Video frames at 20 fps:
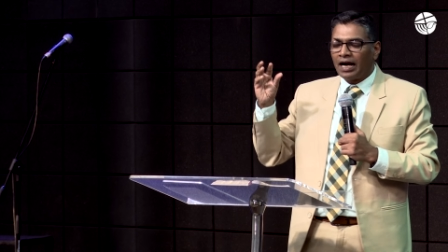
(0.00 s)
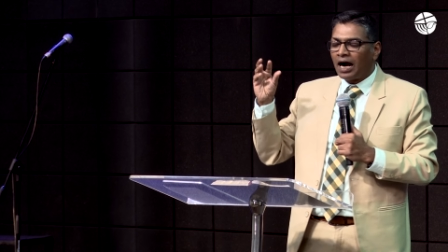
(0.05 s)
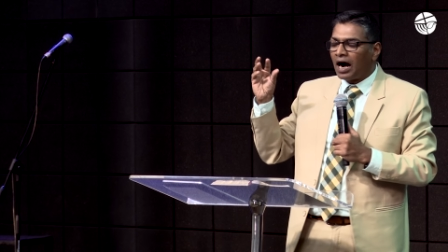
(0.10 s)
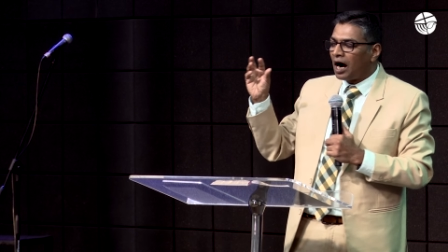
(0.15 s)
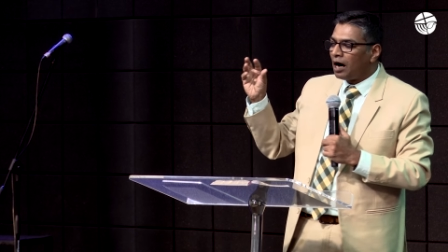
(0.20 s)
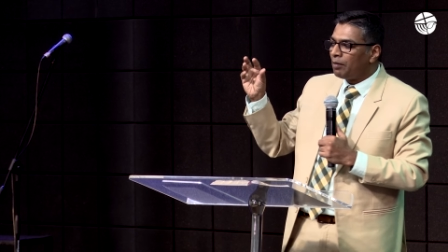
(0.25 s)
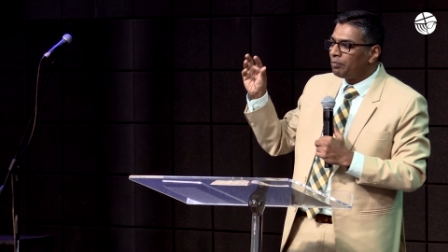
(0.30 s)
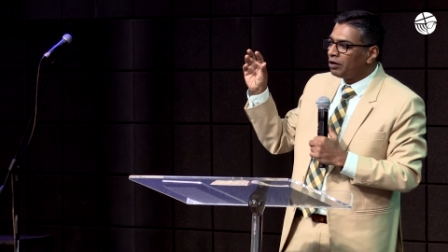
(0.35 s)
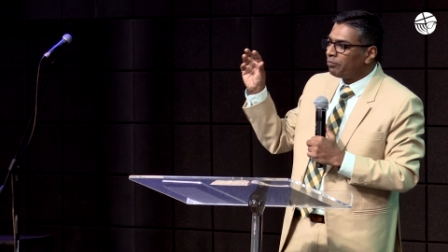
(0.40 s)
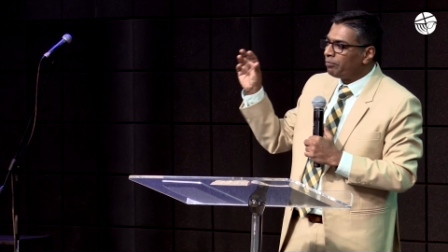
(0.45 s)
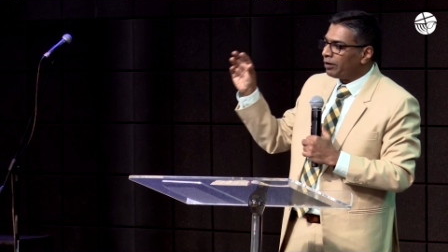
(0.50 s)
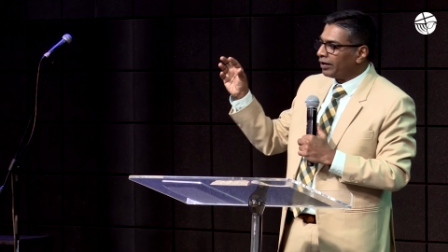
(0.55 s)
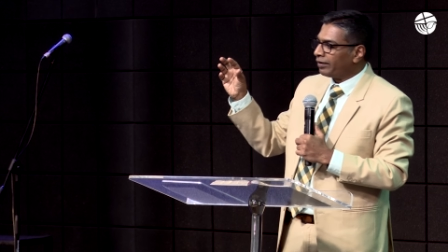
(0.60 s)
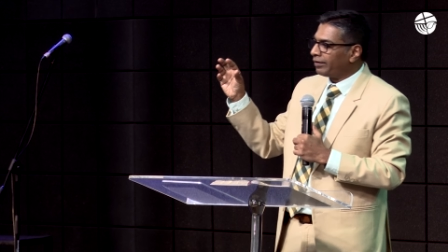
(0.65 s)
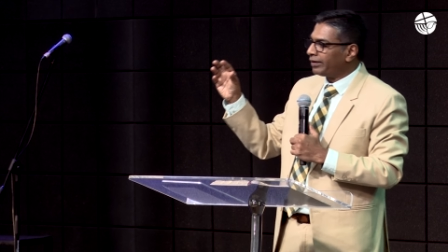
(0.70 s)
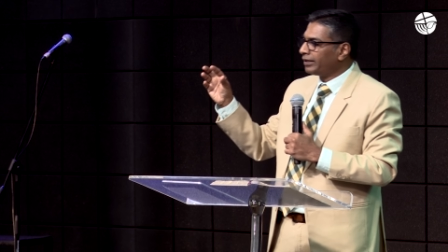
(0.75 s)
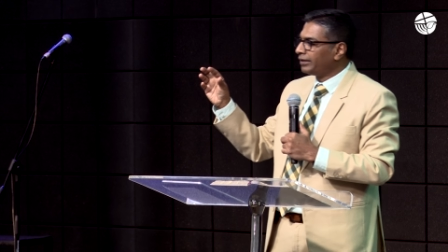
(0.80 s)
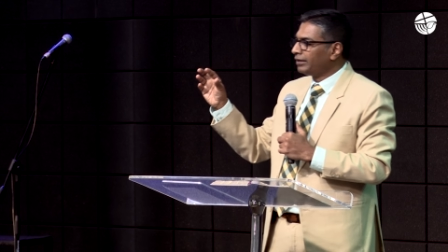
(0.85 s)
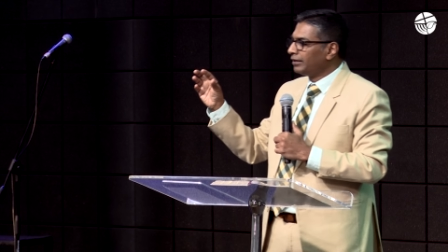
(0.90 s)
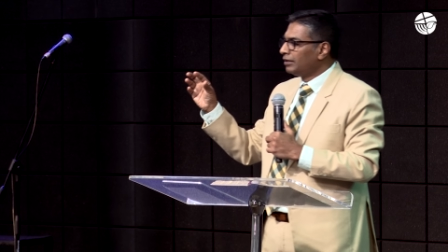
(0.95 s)
armor
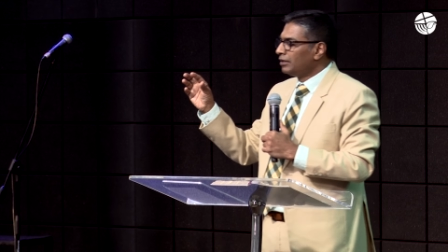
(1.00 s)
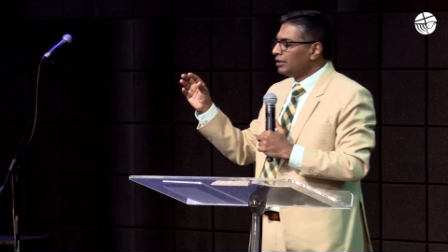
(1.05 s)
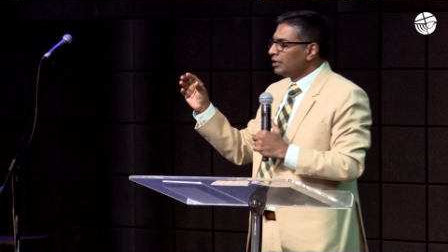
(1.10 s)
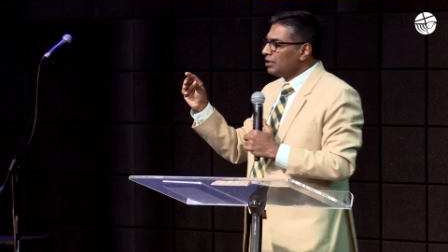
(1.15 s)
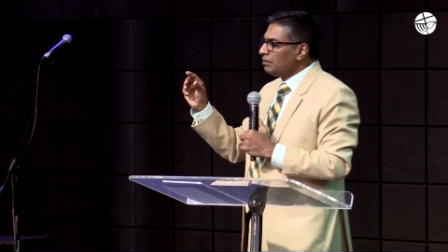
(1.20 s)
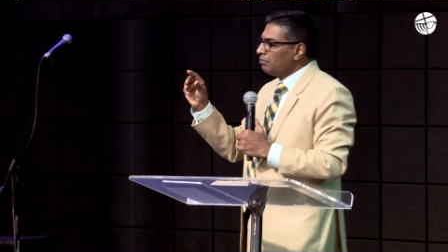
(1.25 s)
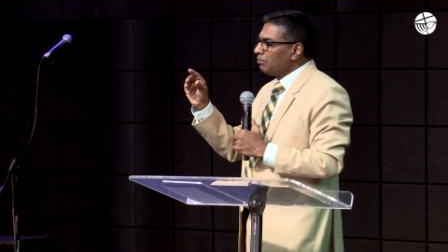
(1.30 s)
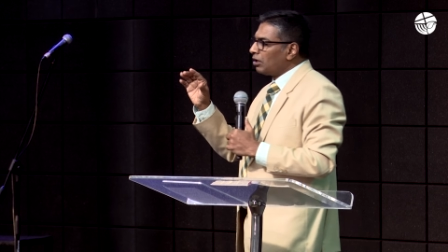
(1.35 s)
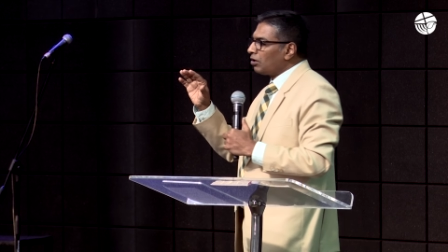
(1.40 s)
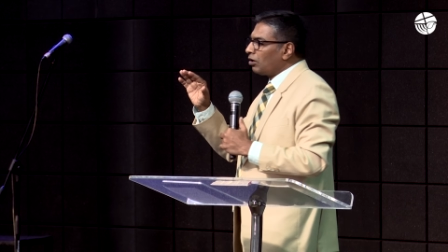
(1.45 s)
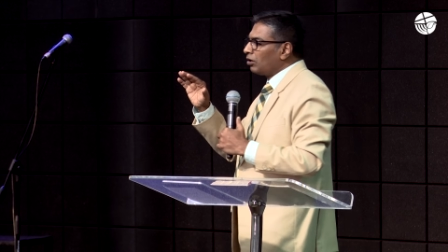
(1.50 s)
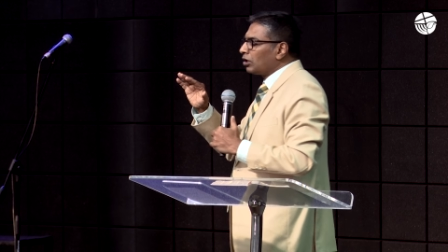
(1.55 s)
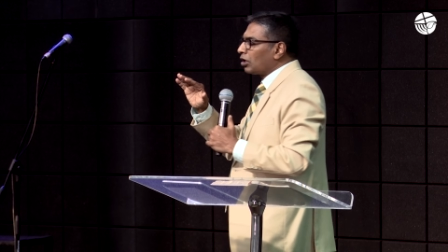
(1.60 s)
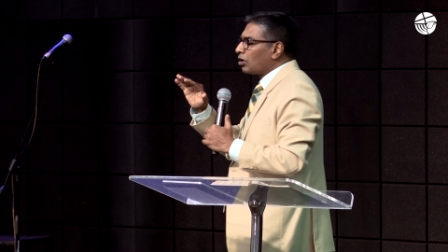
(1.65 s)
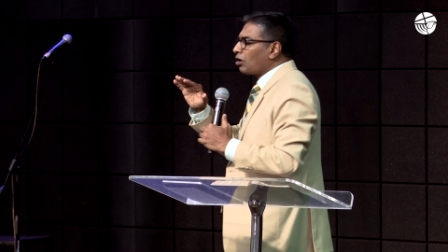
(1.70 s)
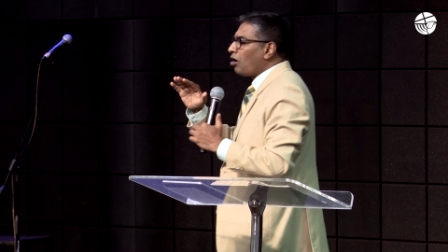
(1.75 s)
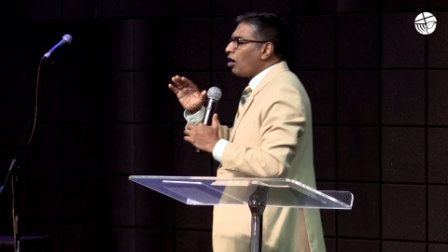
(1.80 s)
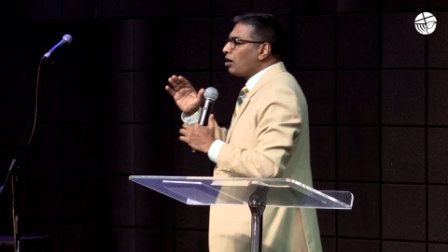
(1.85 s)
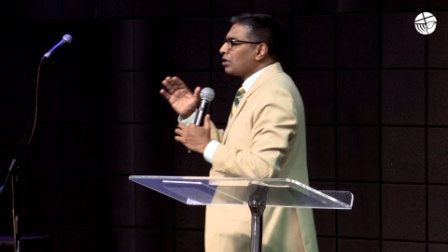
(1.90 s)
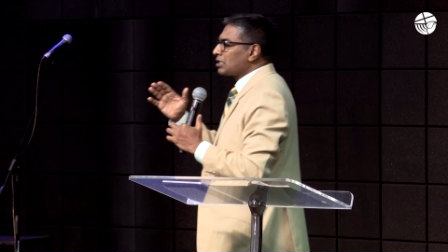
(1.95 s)
bearer. But on the
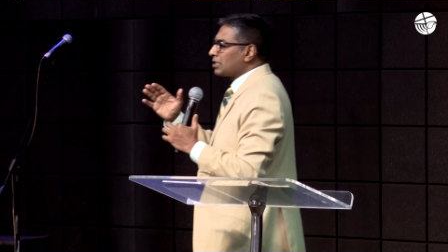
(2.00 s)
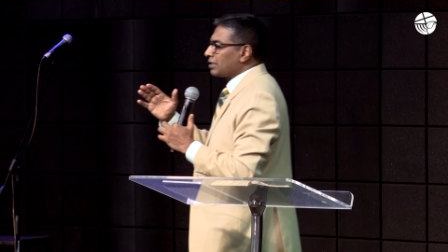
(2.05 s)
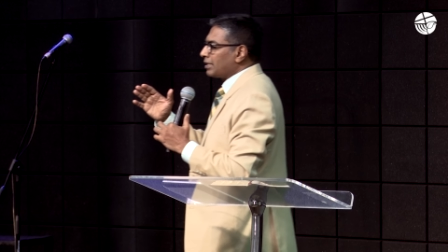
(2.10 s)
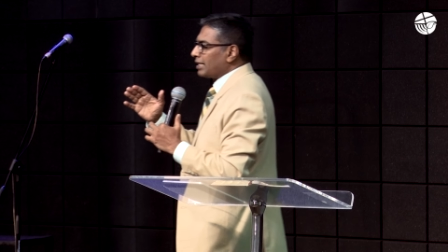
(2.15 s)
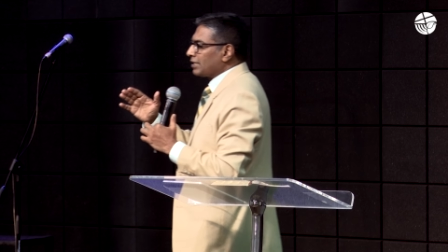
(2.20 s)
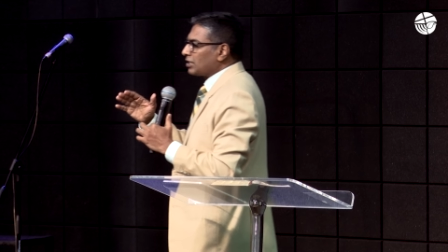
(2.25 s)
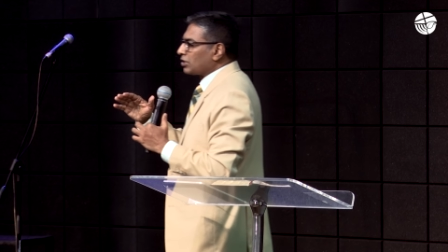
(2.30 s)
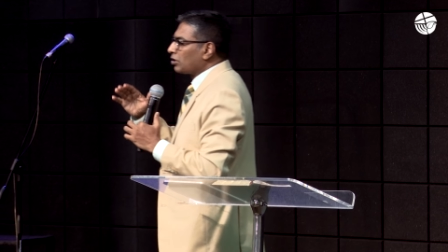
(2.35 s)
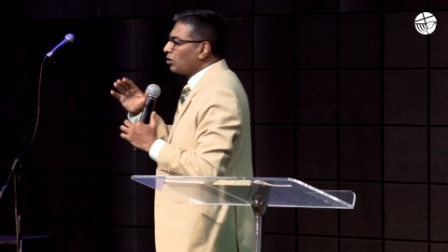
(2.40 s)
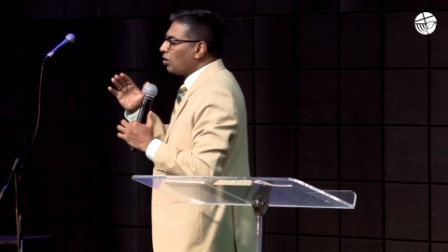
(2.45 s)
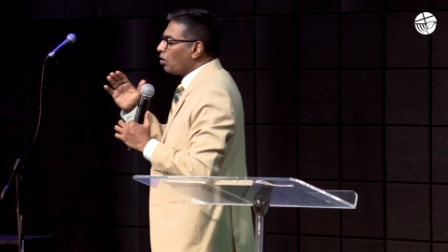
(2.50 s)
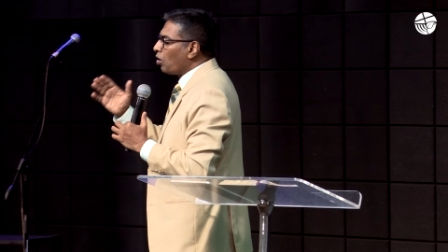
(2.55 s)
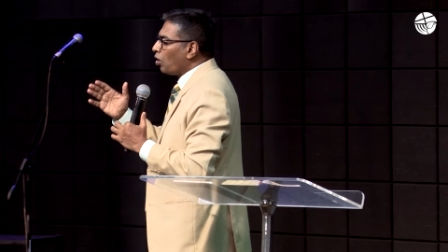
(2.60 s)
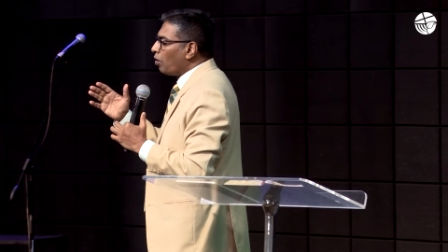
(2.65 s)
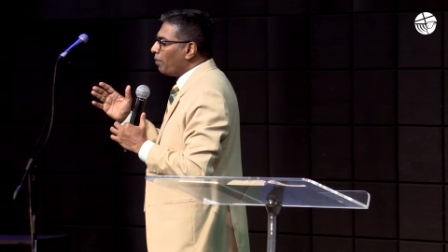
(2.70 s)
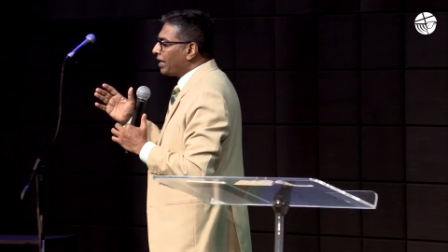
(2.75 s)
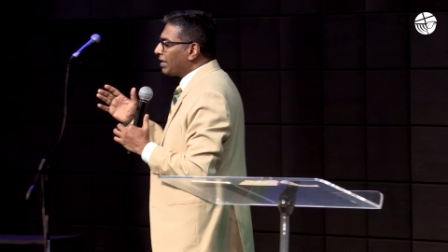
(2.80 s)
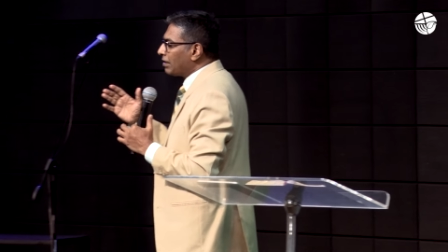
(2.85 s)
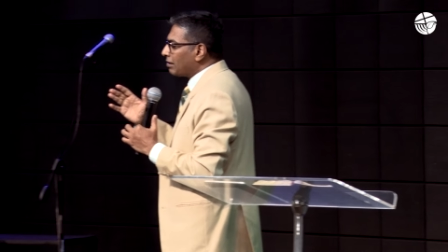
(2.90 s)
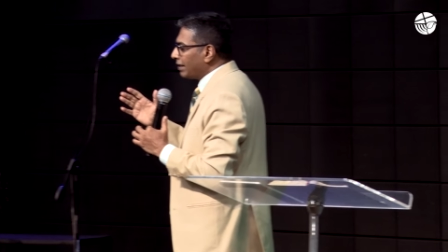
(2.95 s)
contrast, go
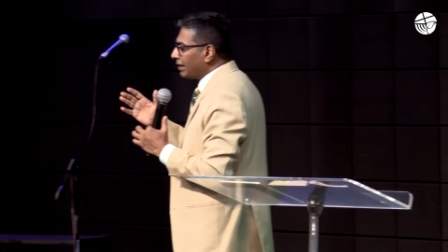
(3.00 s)
home and